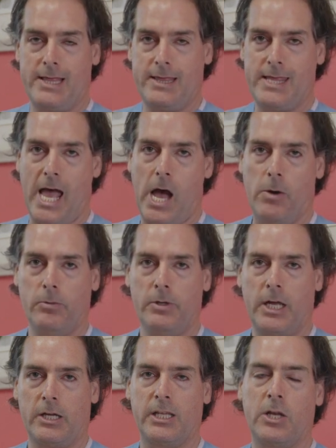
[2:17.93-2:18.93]
down
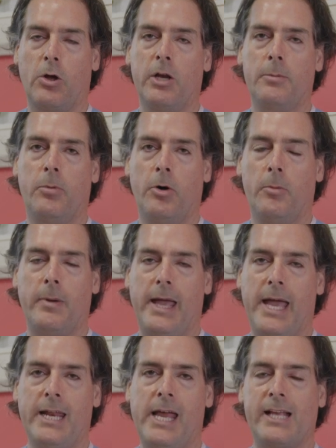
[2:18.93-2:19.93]
like the lollipop,
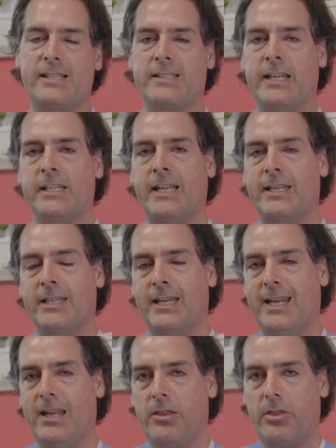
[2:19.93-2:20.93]
and I extend
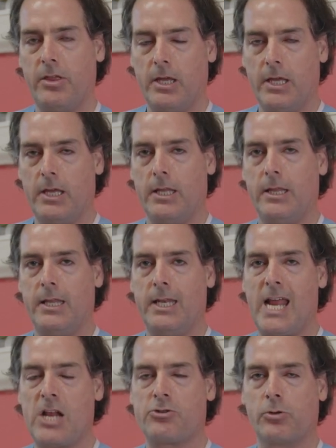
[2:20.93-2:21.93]
underneath the
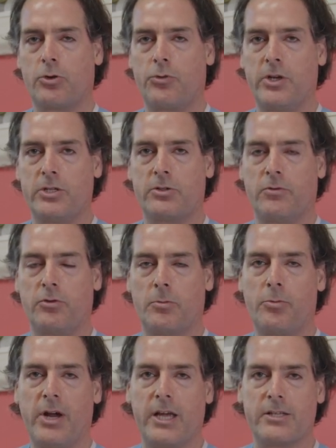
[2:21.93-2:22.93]
natural crease of your
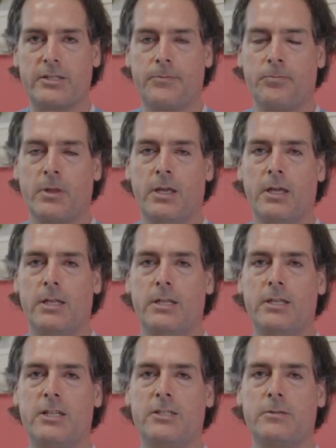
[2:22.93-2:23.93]
breast.
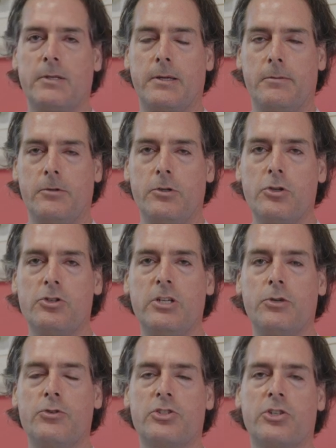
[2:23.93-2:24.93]
This is
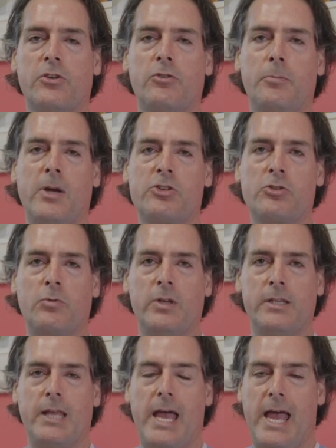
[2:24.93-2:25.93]
usually reserved for patients
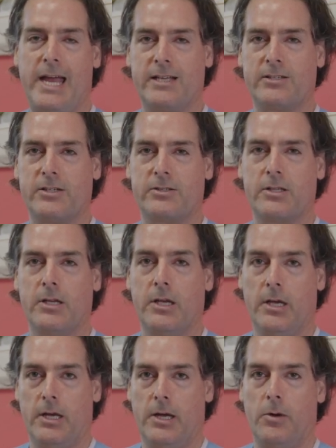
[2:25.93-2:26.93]
with access
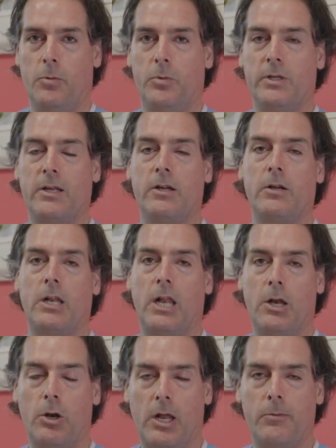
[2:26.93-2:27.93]
with
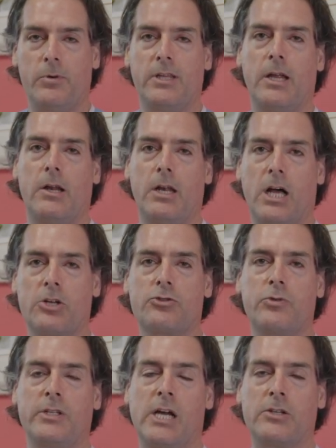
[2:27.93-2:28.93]
a, with a
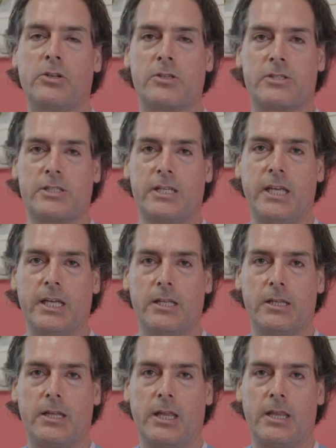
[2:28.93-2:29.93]
large redundant
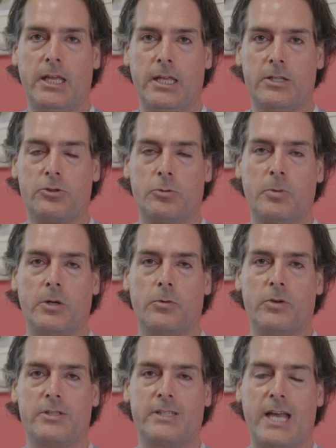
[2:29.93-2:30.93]
skin that needs to be
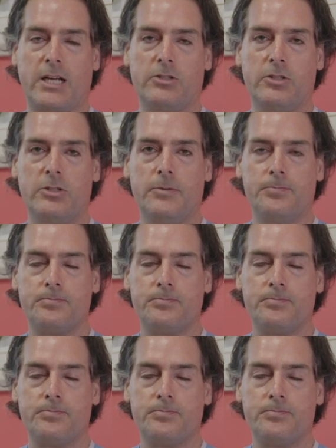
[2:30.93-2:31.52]
resected